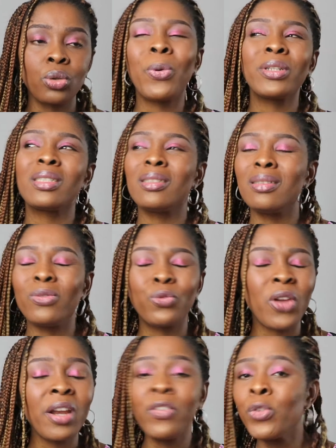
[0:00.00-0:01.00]
But
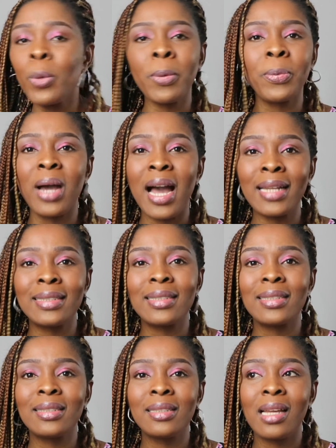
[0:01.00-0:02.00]
very few people had
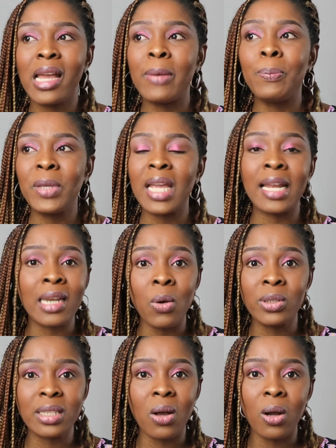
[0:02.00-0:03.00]
a B, and that
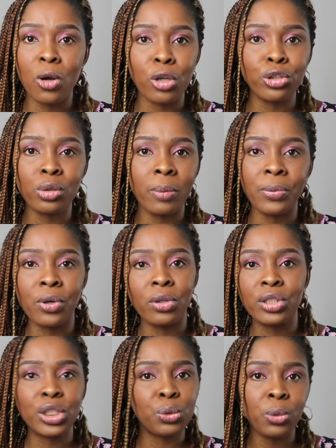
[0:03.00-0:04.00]
was our course rep,
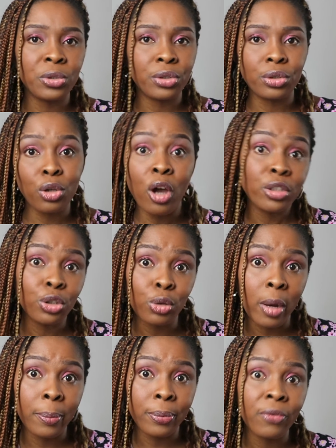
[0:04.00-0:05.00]
because he was course
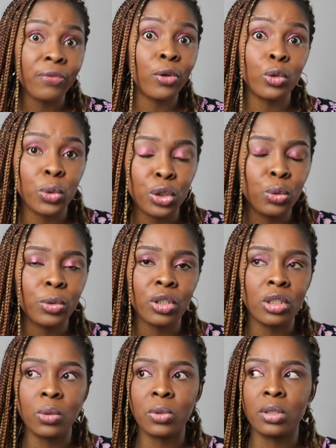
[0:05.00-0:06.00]
rep. course we knew,
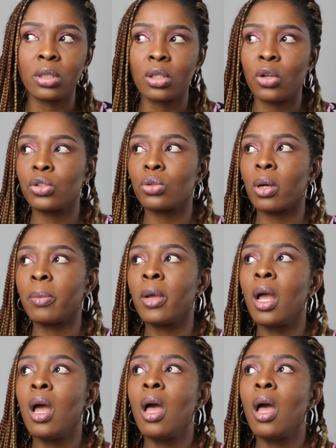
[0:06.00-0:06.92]
because he was the course rep.